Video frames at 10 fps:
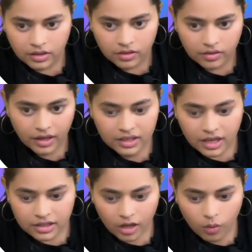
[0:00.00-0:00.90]
right?
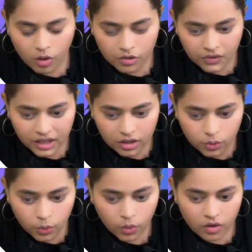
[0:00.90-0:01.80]
Now what we can
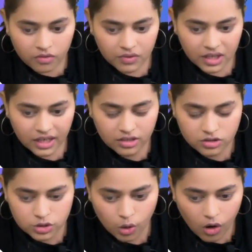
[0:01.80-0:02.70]
do, we can
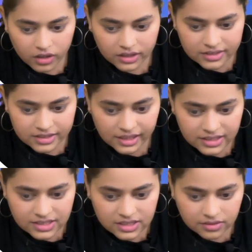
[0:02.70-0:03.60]
sort this
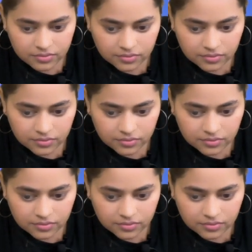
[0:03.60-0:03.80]
list,